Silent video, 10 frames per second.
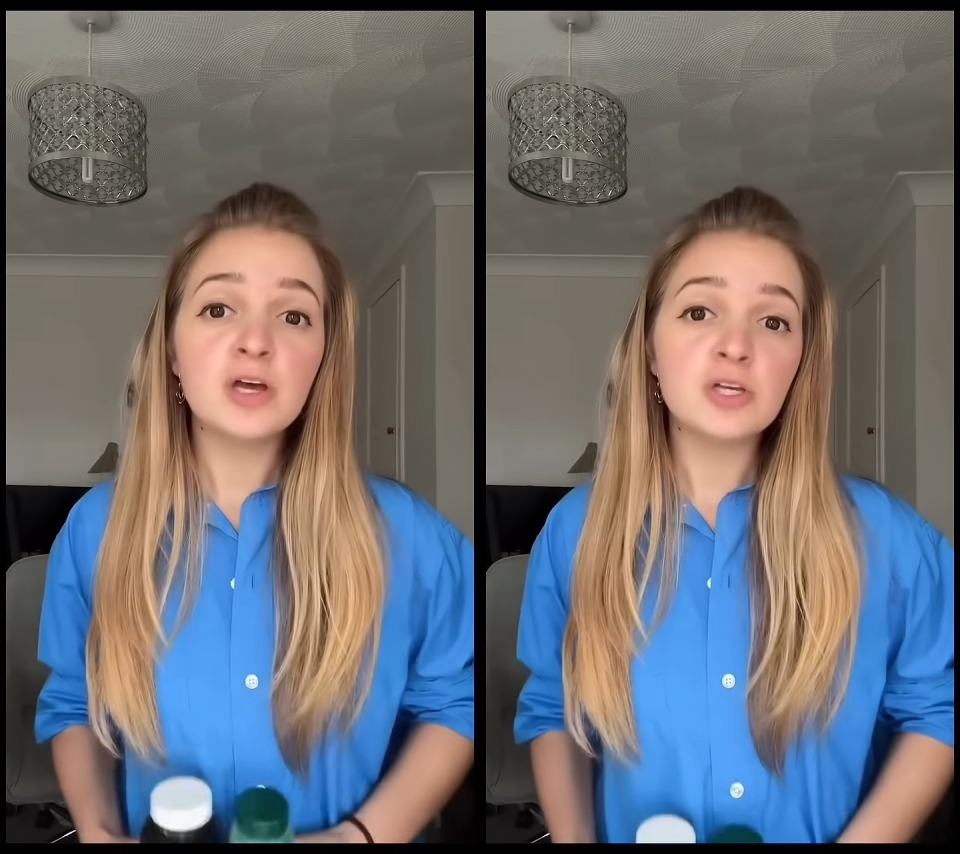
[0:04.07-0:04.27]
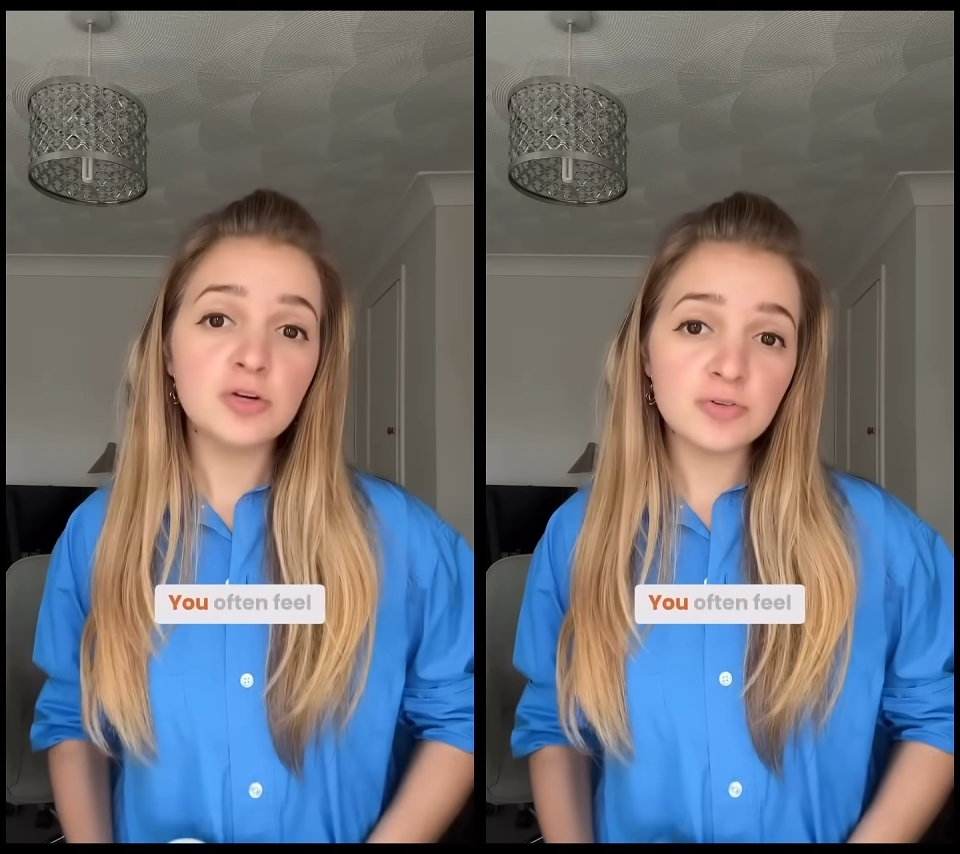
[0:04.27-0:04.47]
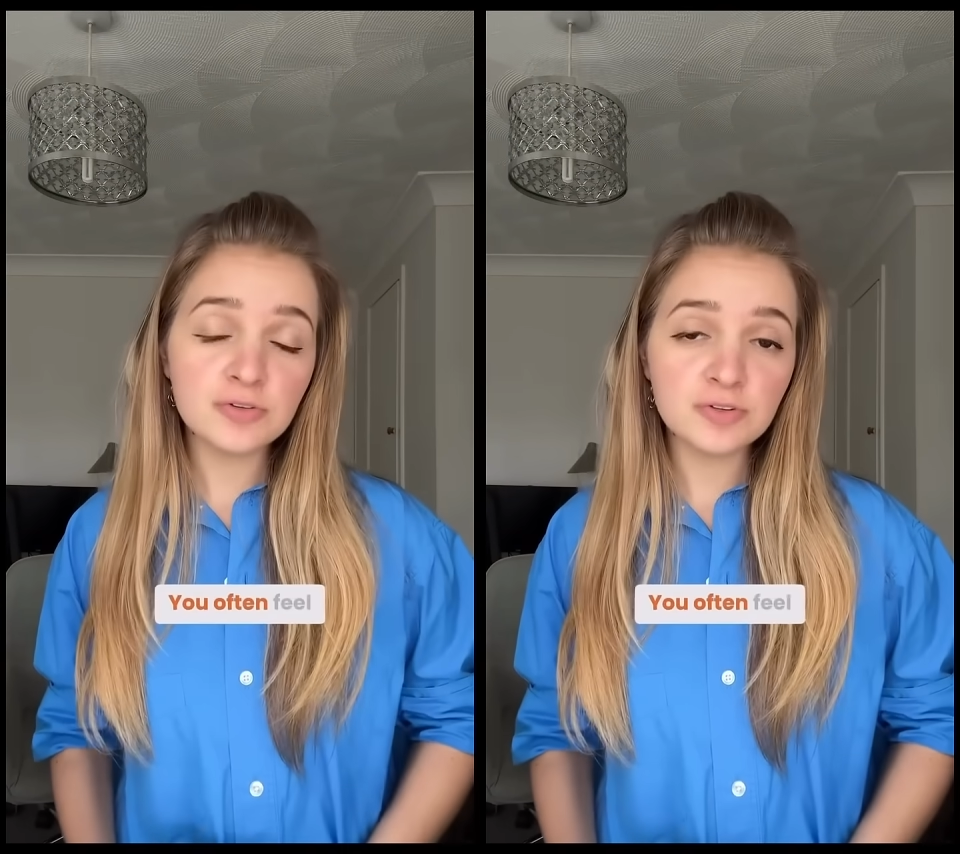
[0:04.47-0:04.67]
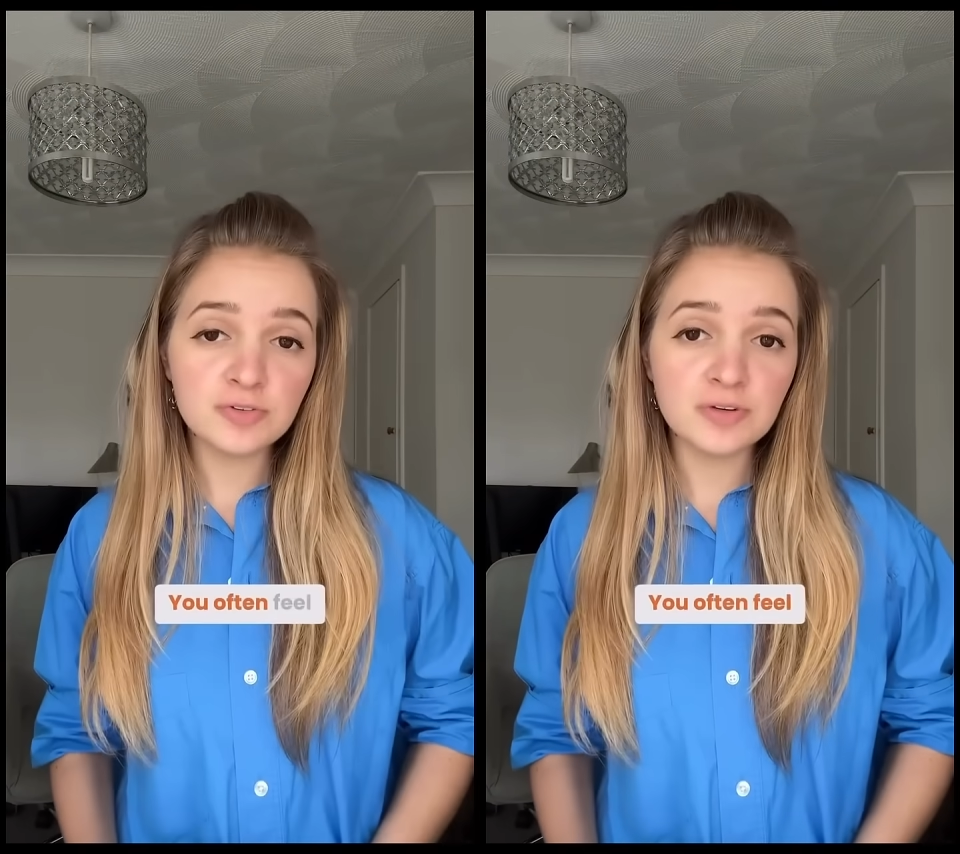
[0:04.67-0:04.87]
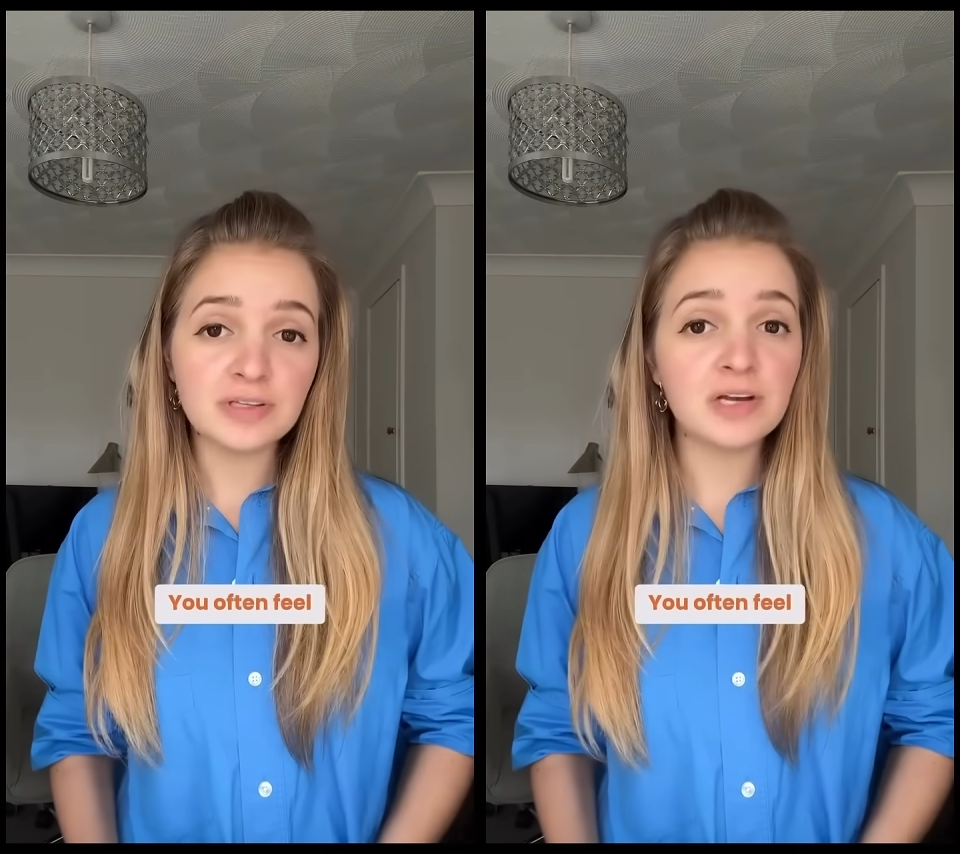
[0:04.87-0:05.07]
You often
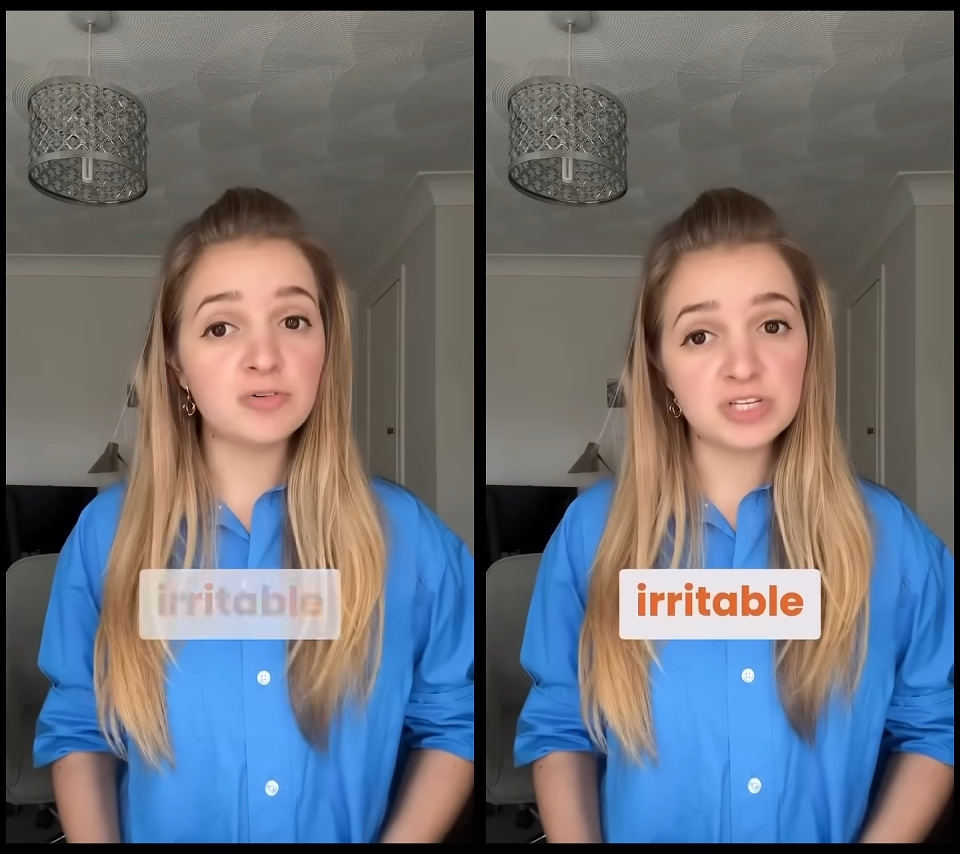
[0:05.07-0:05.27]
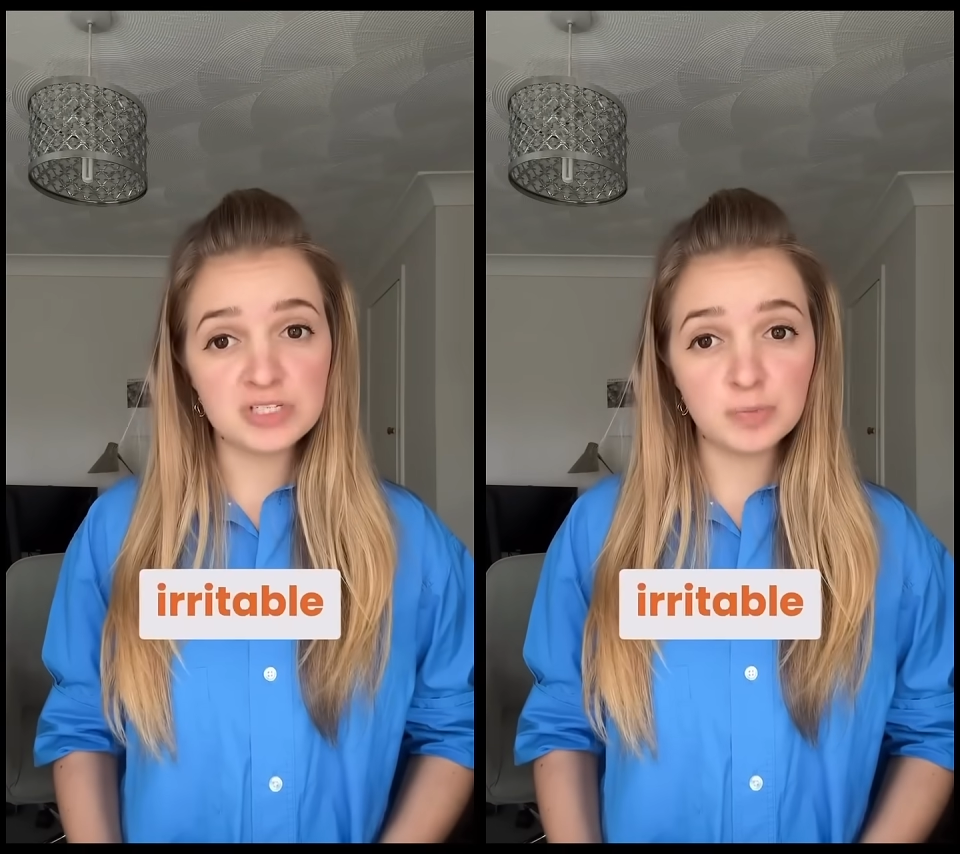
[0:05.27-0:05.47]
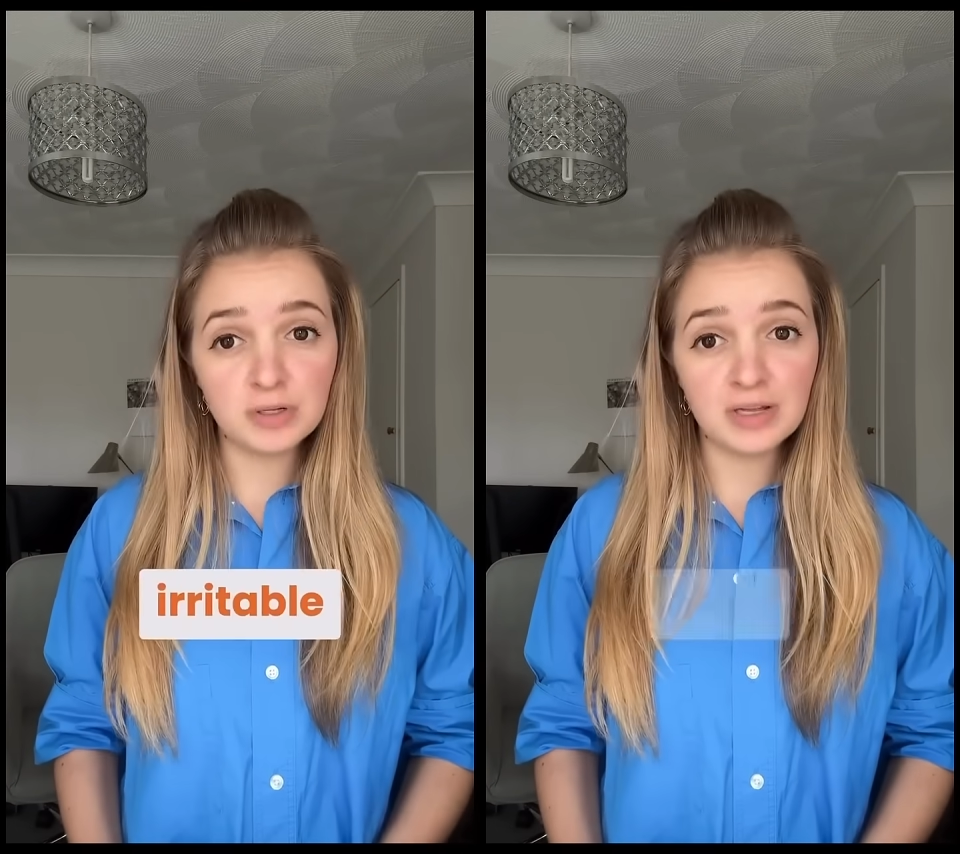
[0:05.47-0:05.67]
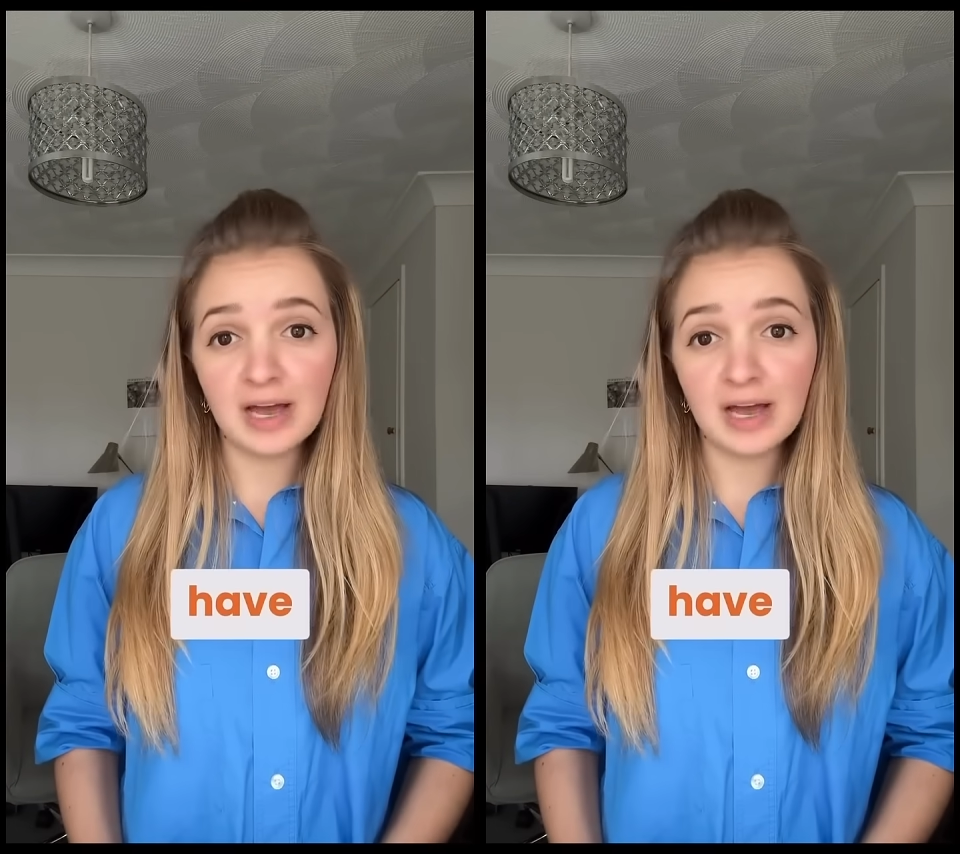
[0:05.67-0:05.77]
feel irritable,